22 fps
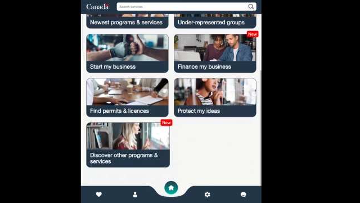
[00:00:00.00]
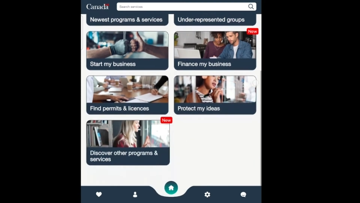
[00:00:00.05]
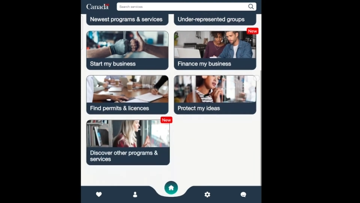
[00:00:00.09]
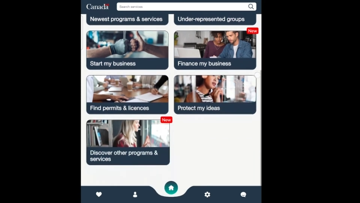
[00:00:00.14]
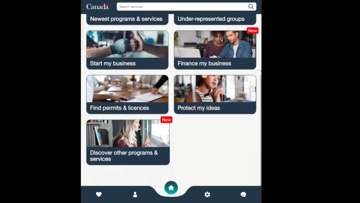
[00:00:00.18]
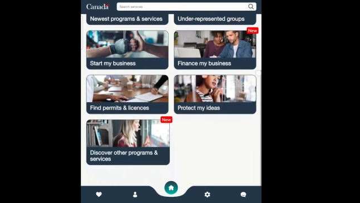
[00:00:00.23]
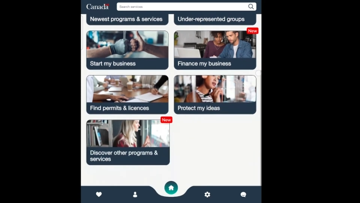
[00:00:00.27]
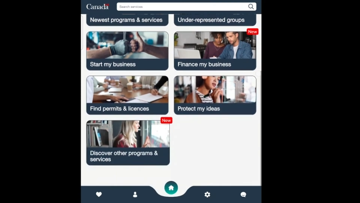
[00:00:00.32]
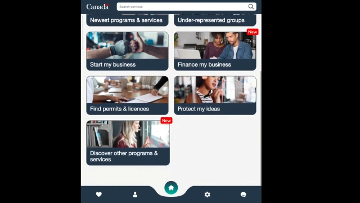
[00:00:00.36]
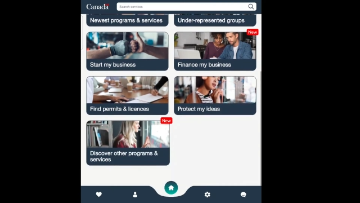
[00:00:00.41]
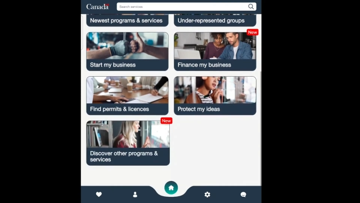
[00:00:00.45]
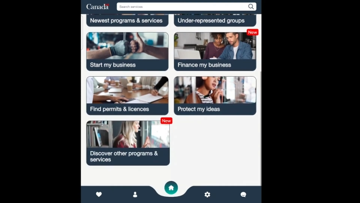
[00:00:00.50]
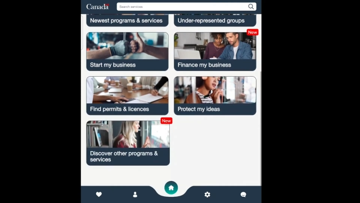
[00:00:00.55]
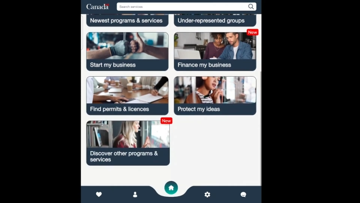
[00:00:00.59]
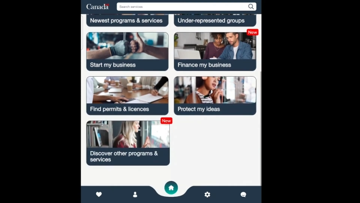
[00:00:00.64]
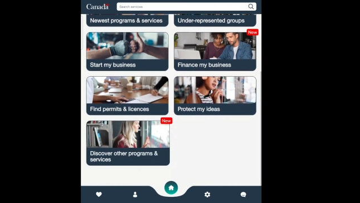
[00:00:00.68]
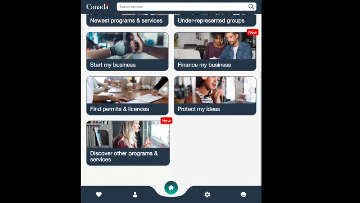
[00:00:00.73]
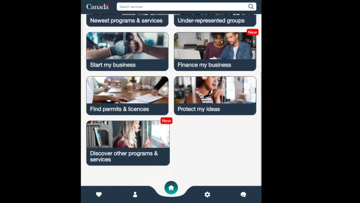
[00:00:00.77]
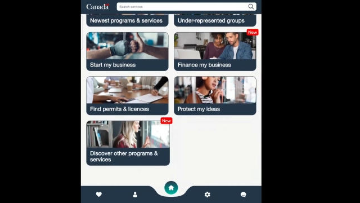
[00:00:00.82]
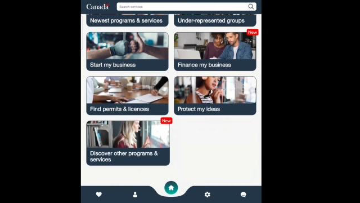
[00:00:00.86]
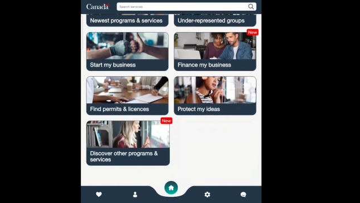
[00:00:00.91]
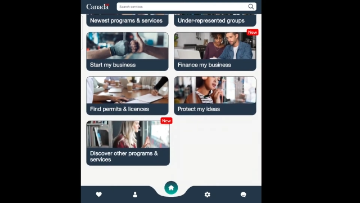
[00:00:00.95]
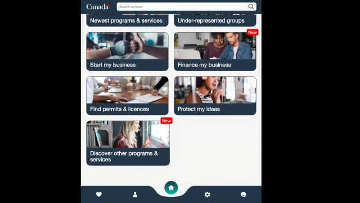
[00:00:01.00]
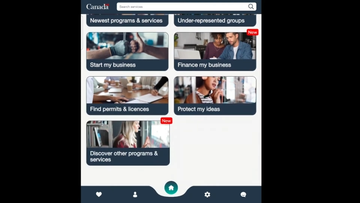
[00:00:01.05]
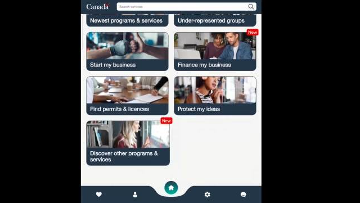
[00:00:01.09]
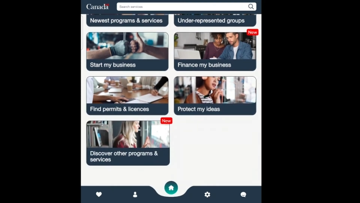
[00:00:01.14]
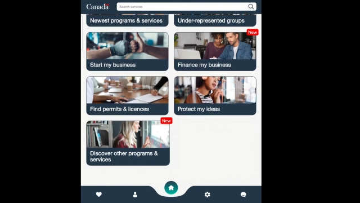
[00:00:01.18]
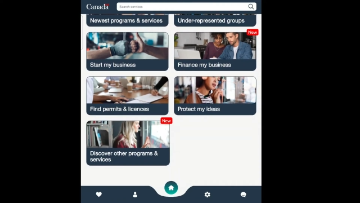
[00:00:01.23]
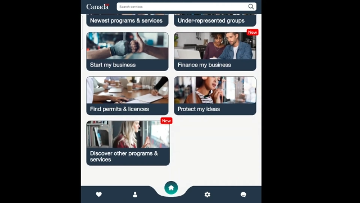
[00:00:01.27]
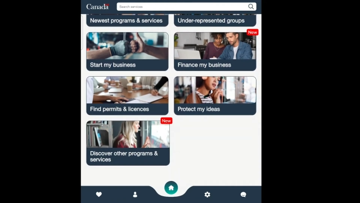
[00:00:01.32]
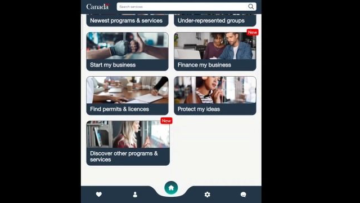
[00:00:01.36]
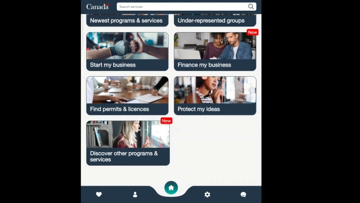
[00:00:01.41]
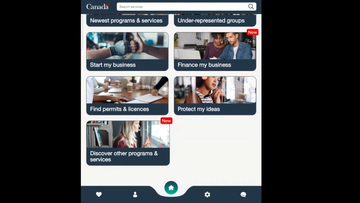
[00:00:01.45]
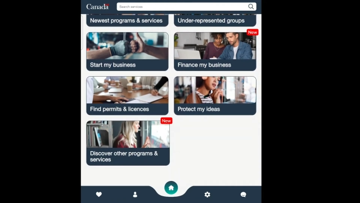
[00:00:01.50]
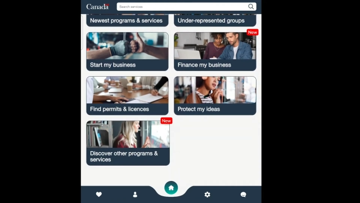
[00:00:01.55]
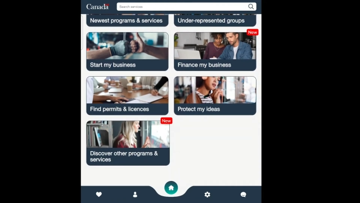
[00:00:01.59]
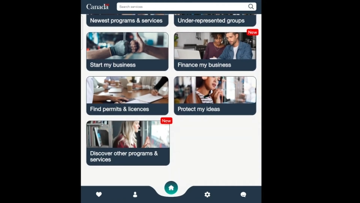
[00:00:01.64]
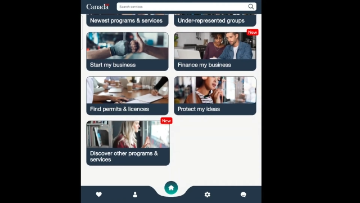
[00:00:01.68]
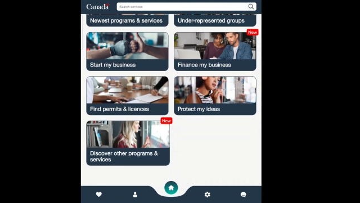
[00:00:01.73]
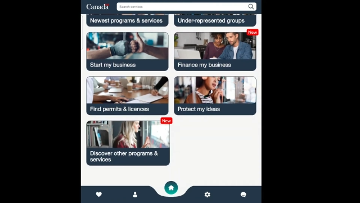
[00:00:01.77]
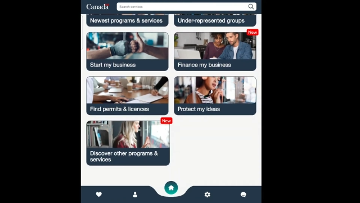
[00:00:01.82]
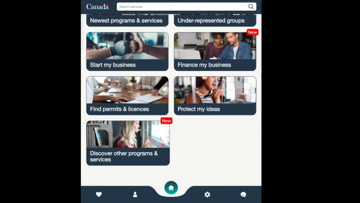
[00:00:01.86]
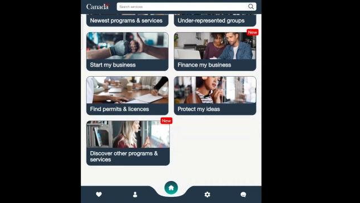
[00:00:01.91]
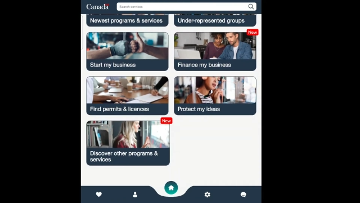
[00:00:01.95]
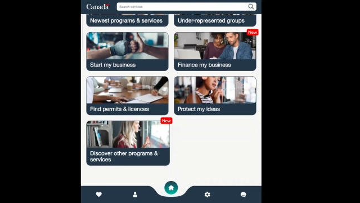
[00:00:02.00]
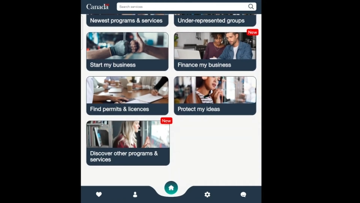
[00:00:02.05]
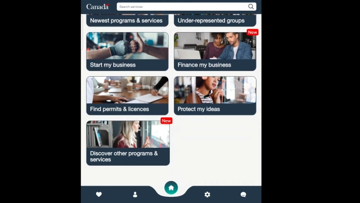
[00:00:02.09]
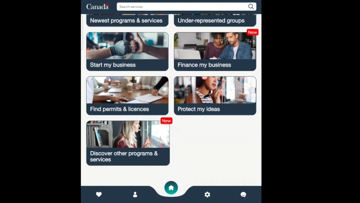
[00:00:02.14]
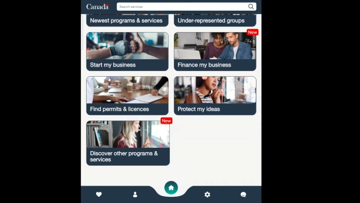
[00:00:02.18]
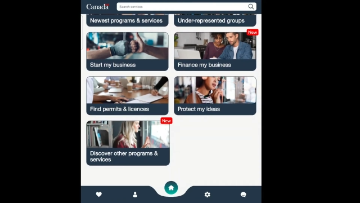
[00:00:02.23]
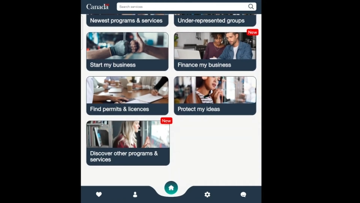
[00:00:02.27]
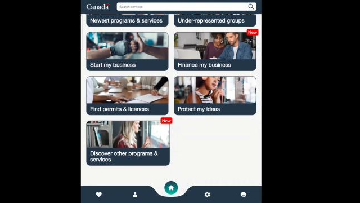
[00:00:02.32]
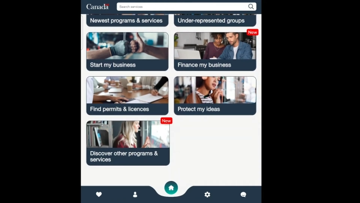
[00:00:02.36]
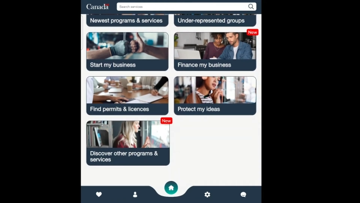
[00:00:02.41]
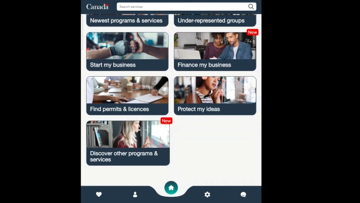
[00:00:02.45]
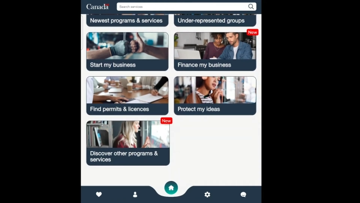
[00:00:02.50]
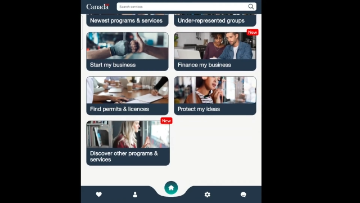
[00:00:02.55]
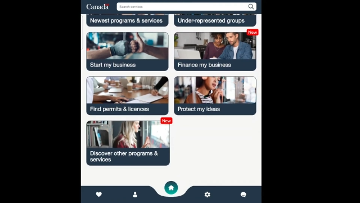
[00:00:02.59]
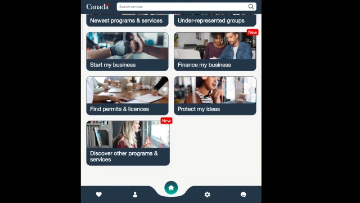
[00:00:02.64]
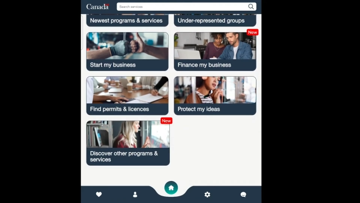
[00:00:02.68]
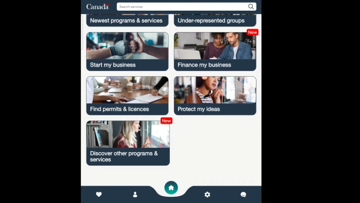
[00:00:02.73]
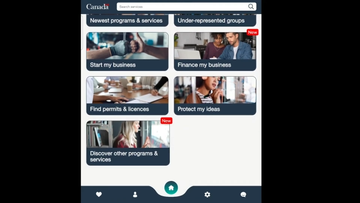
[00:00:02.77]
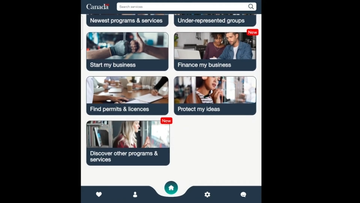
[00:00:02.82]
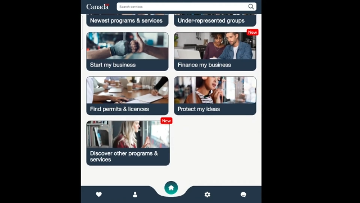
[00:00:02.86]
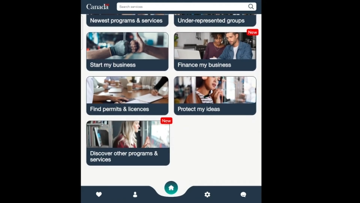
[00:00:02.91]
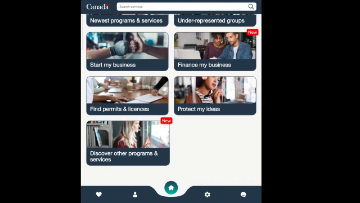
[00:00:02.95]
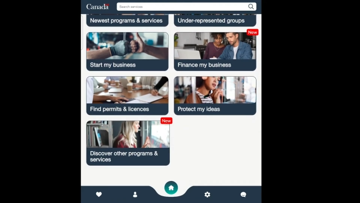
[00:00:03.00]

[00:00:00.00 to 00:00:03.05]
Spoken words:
No face is visible, so there are no lips to read.